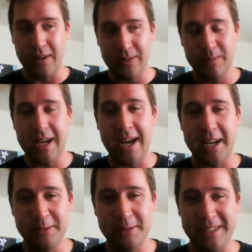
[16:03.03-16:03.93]
Well,
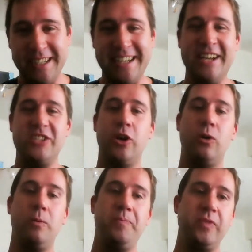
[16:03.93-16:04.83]
kind of.
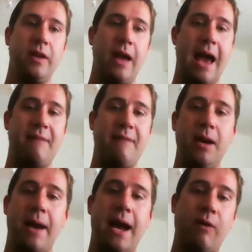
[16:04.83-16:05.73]
So
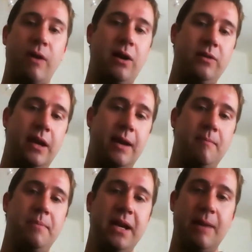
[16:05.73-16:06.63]
having a background
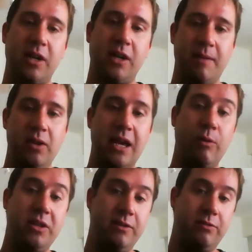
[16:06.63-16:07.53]
and being able to
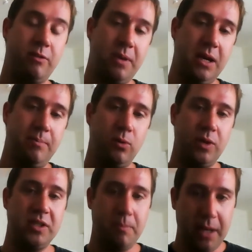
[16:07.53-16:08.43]
communicate with different
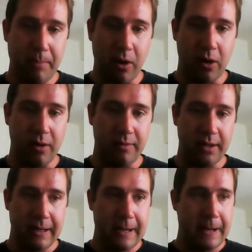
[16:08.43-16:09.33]
people is a big part of
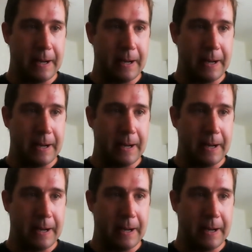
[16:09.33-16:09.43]
it.